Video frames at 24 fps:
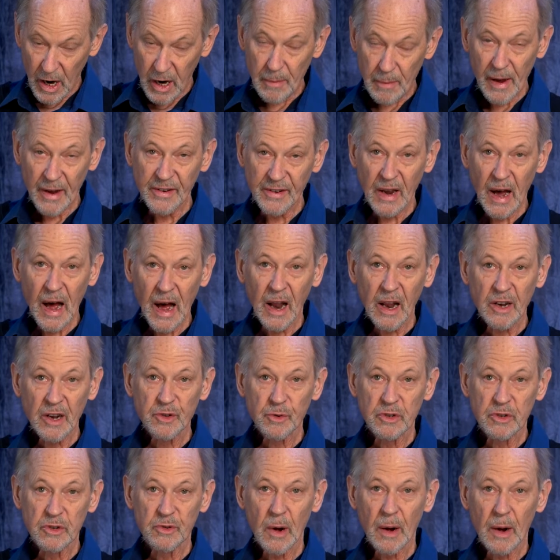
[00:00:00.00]
Next, we'll talk
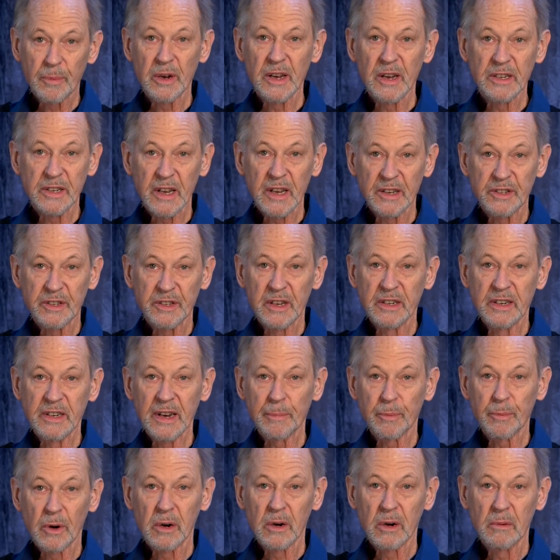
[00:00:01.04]
about knowledge, which
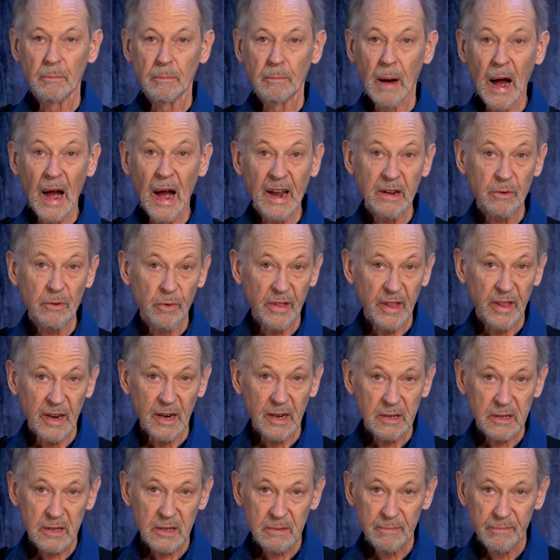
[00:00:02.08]
represents the deeper
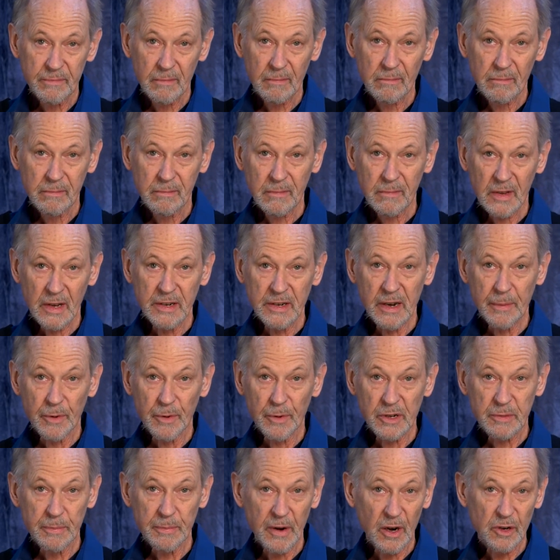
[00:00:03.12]
mind within us,
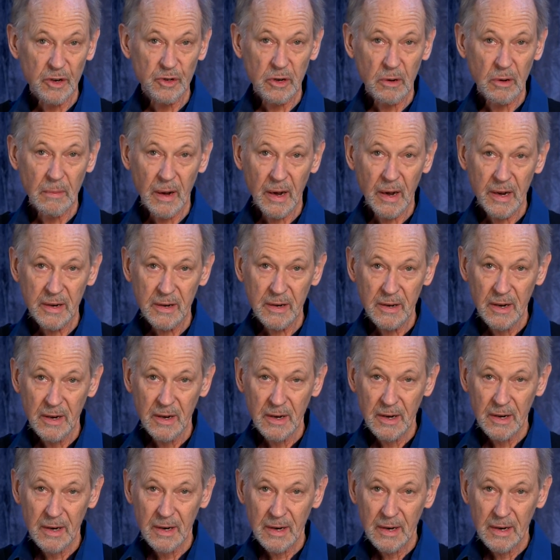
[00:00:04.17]
the deeper spiritual
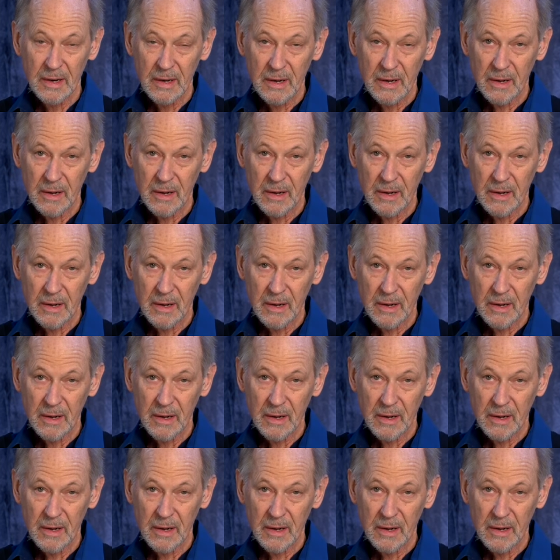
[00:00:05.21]
mind